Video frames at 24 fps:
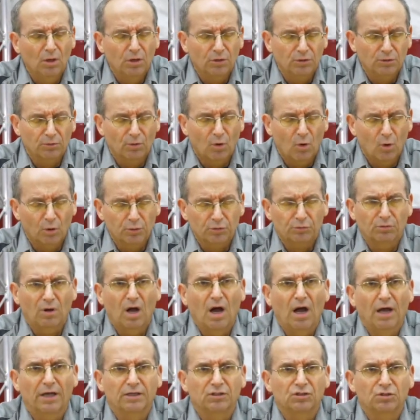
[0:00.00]
your ultra
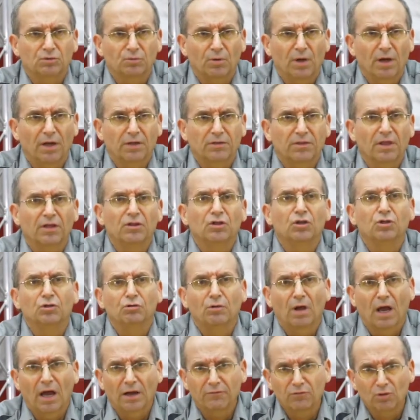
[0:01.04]
high strength, and then you
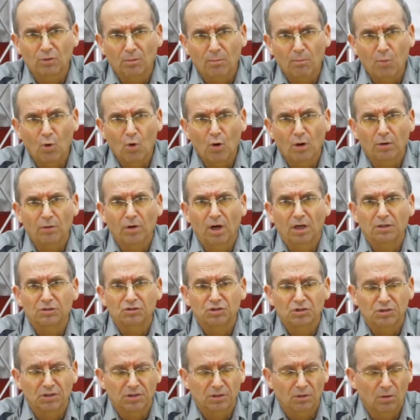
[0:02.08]
have your boron
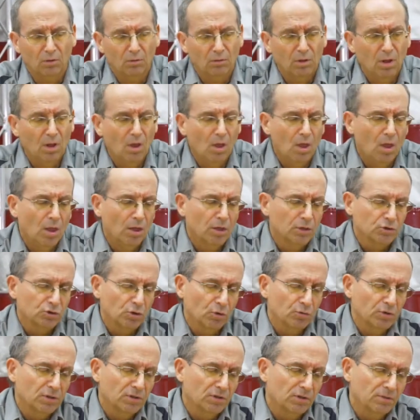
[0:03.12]
steel.
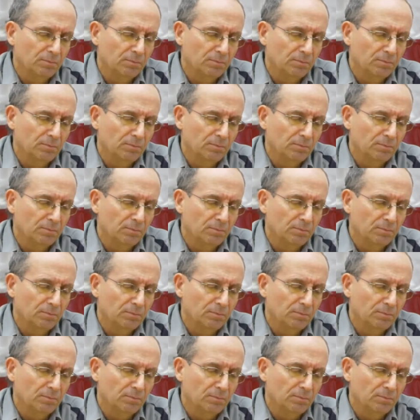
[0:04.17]
So the